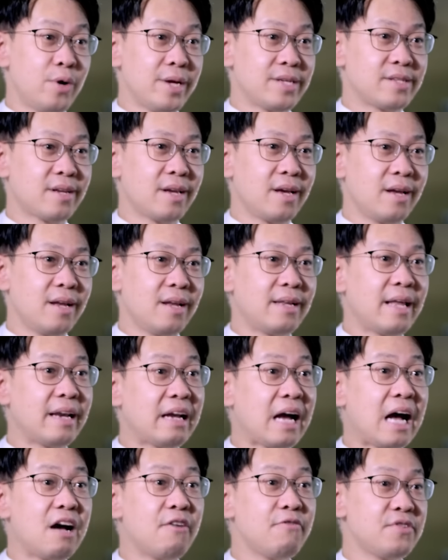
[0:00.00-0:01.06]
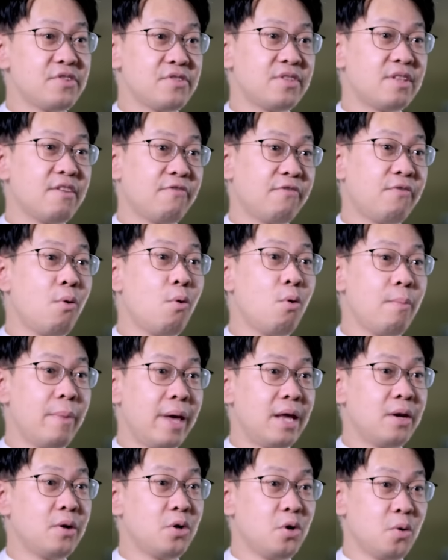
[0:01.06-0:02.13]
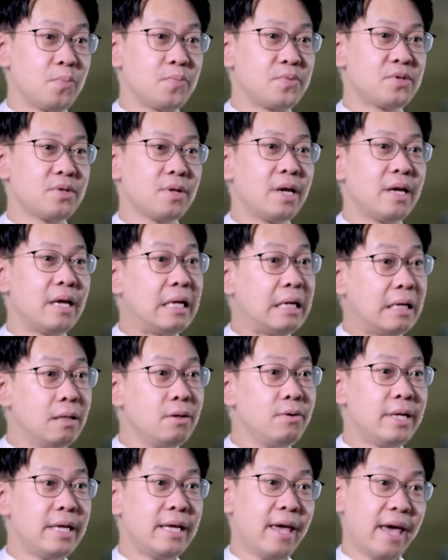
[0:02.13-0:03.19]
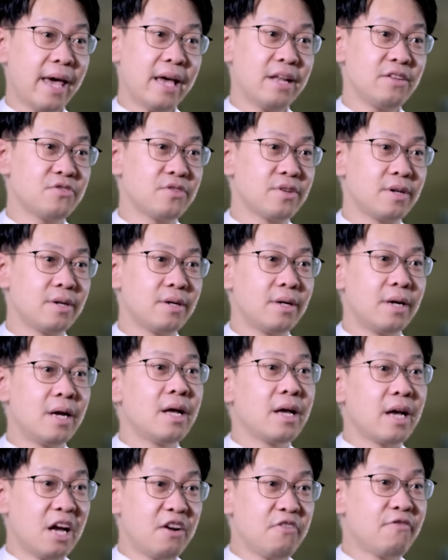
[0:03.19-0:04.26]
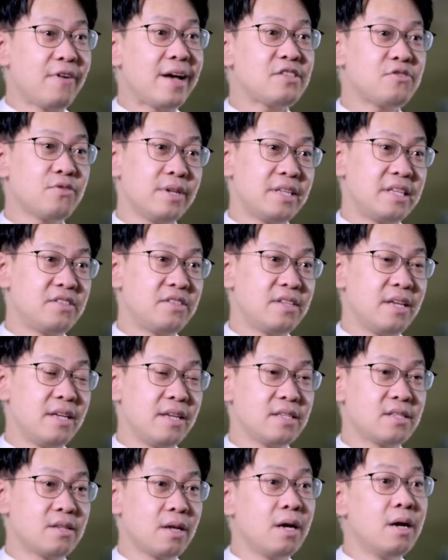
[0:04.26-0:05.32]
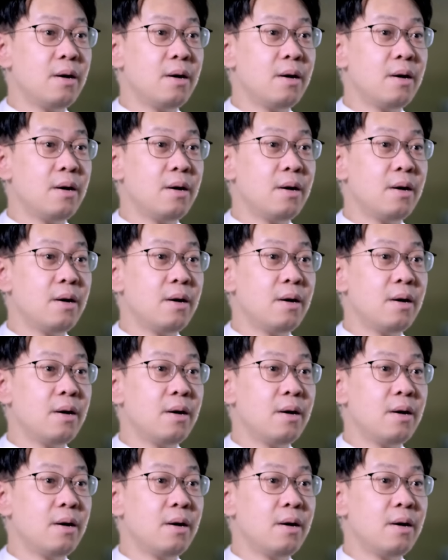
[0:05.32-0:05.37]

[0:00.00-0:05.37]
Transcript: risk that covers the four main groups, including cancer, cardiovascular disease,